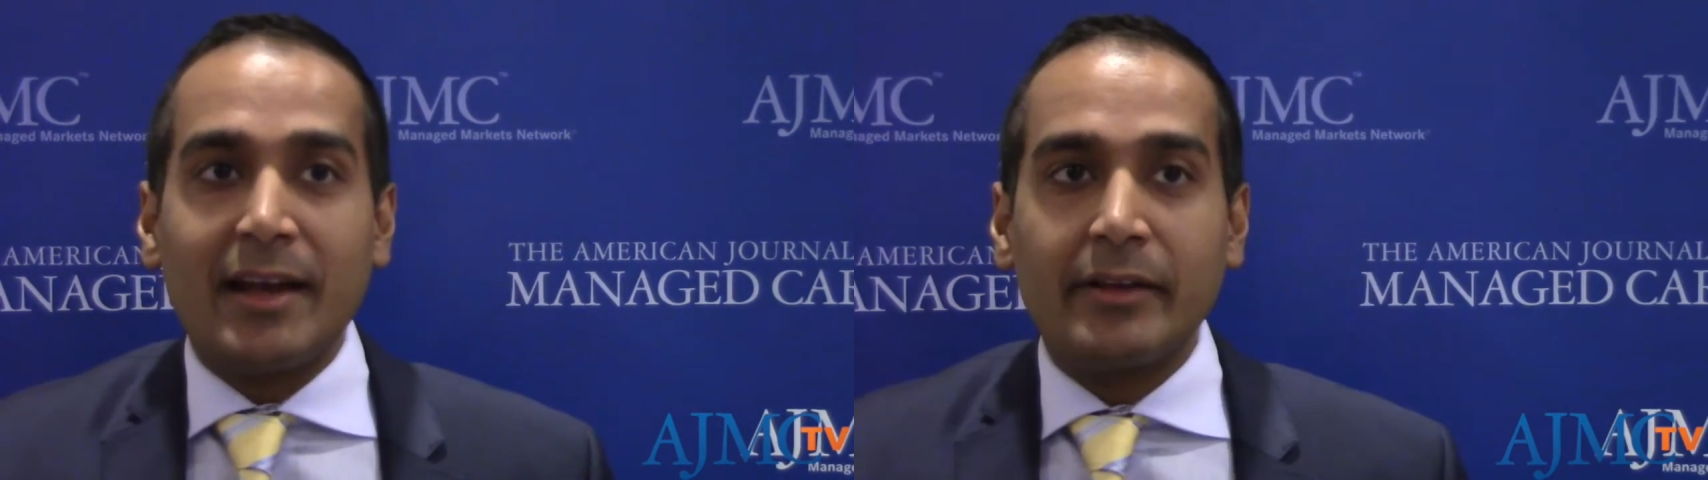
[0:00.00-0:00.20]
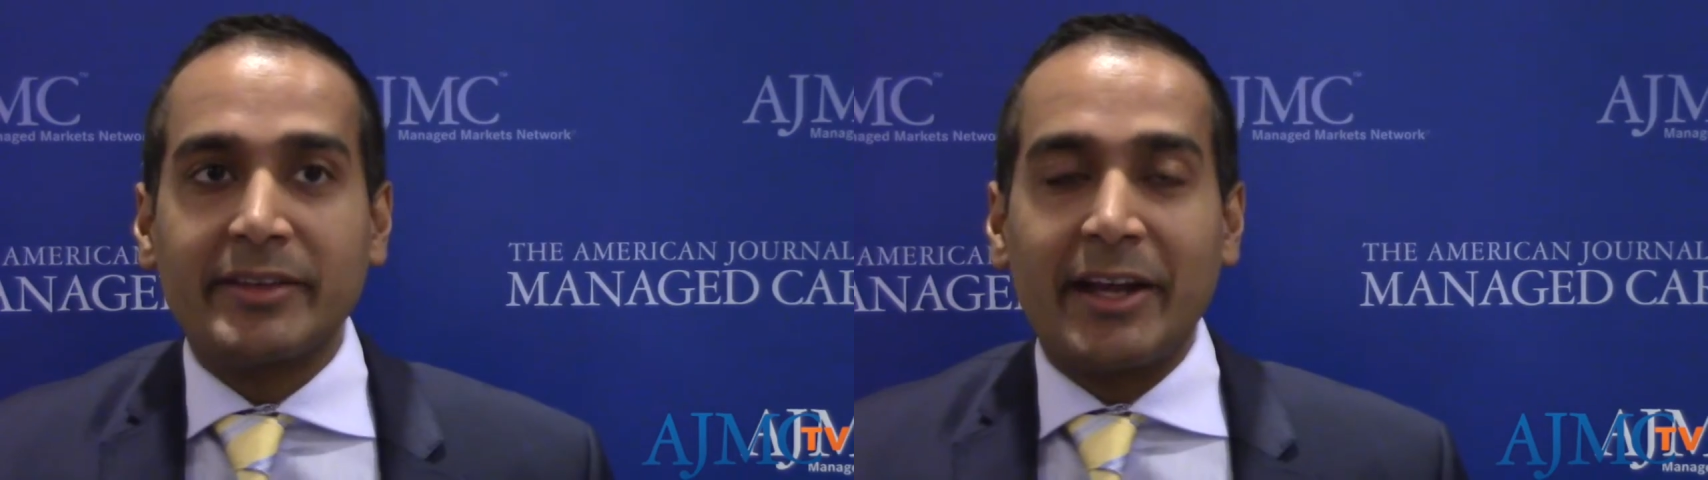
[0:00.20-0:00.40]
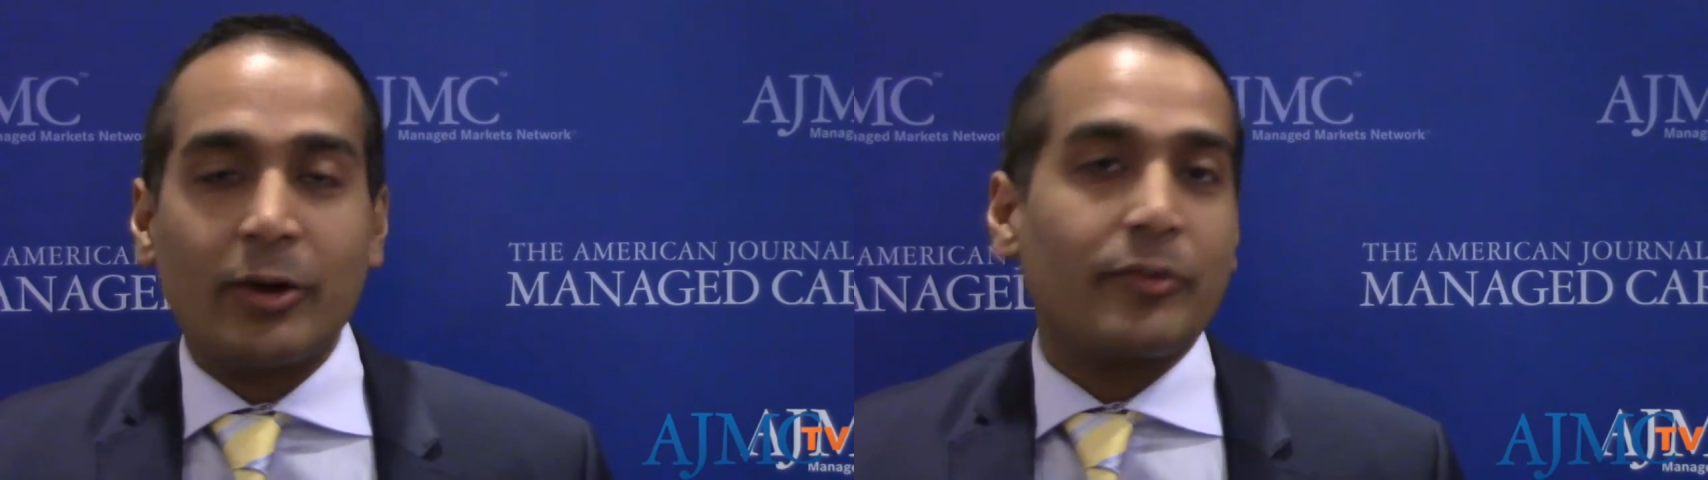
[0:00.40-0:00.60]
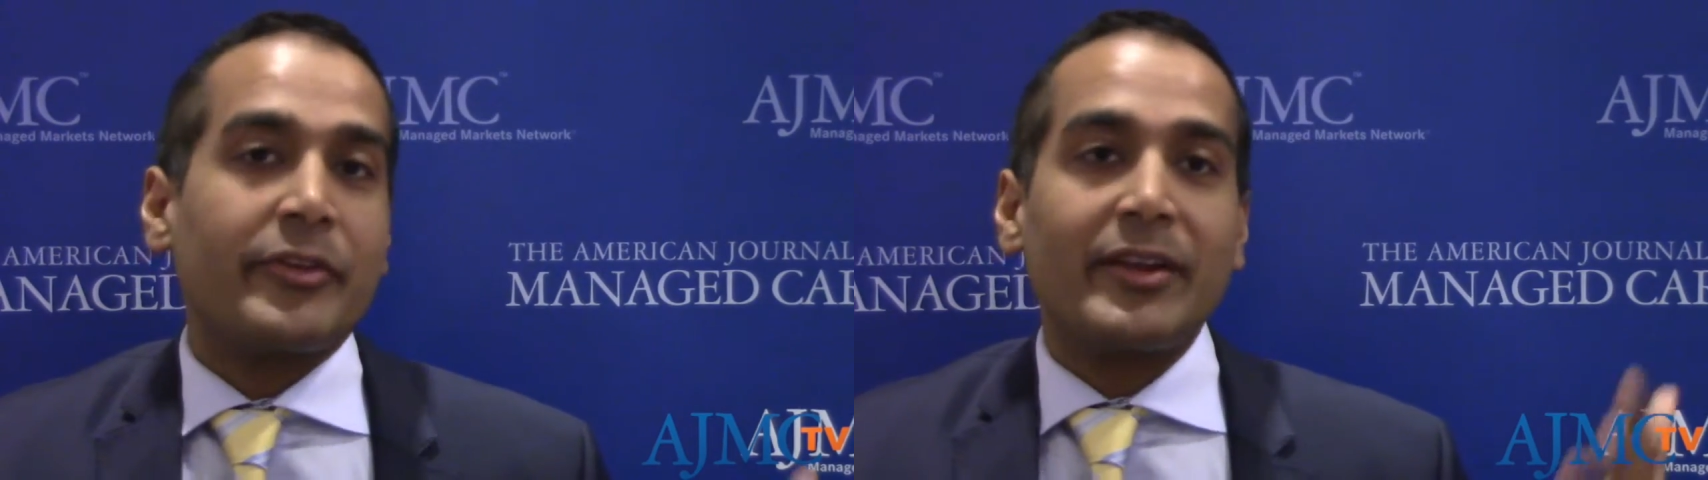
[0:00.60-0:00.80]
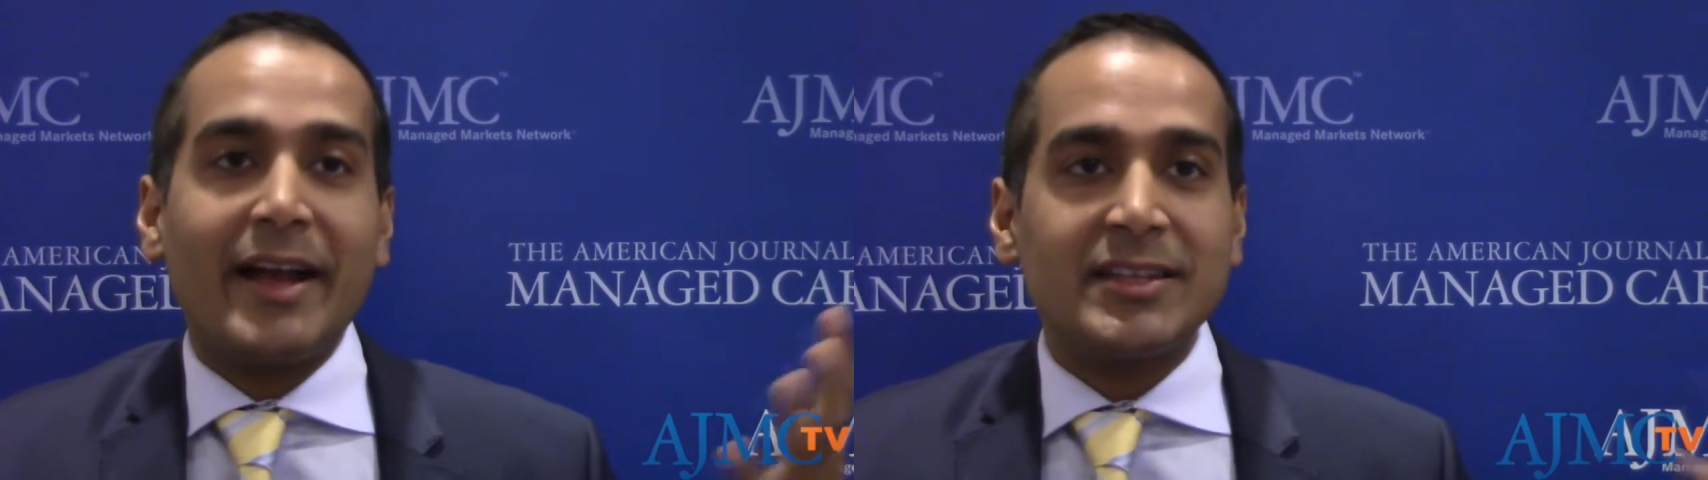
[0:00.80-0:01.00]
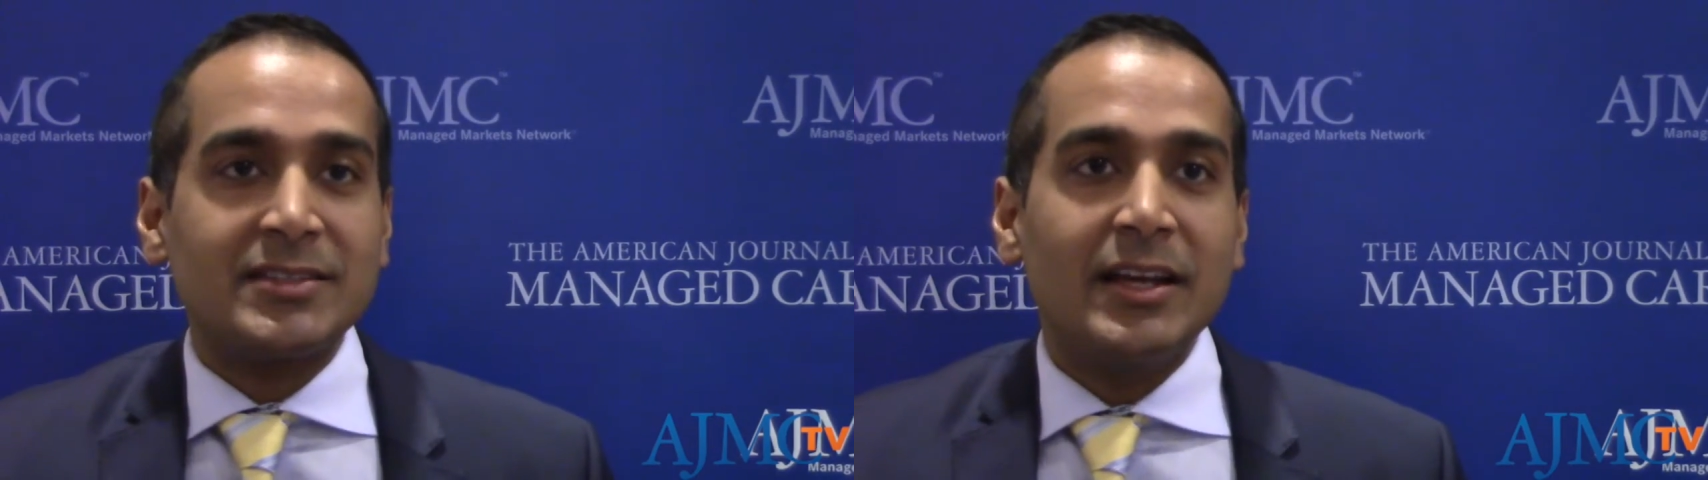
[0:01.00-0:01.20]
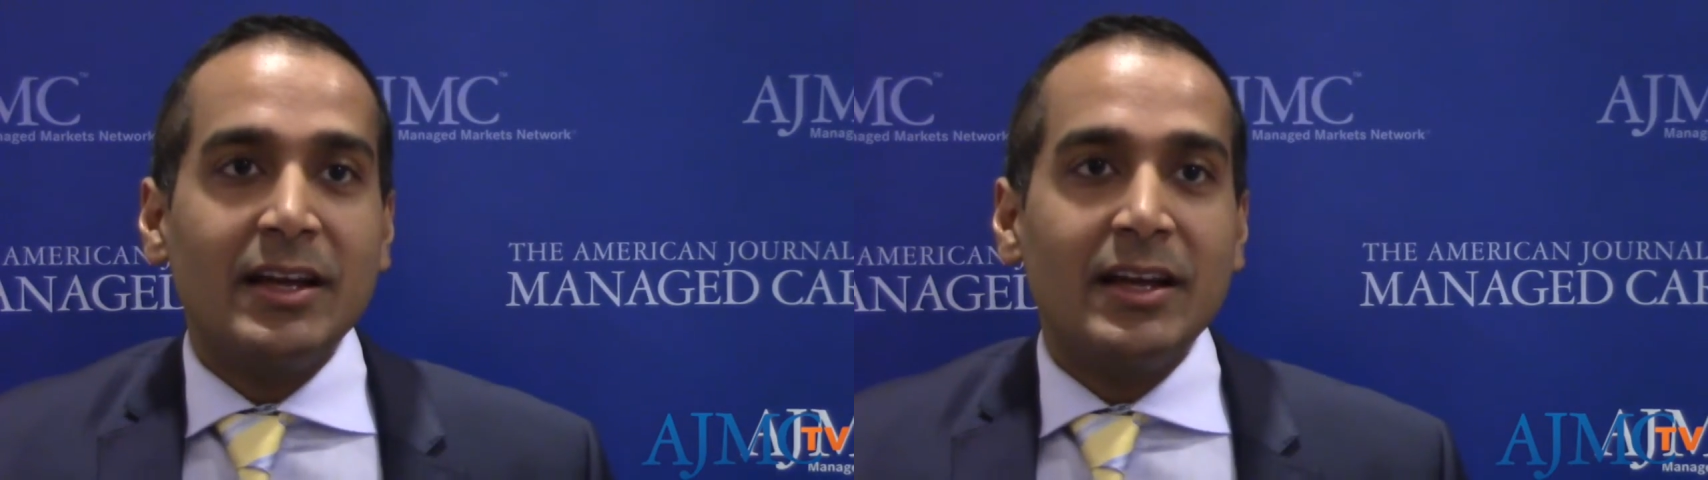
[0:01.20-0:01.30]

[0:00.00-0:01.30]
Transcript: healthcare over the last